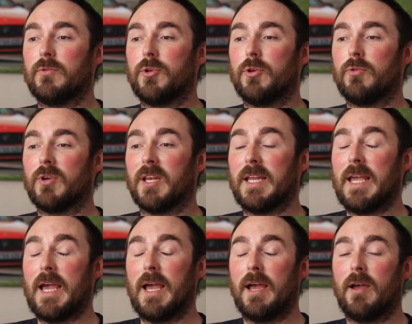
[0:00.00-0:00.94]
you could
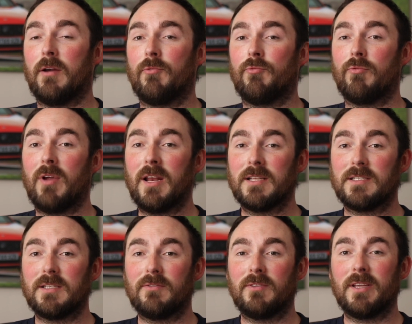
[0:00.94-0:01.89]
get a
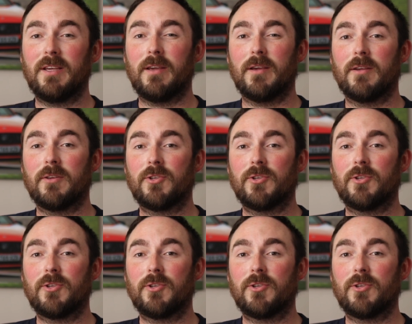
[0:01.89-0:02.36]
relatively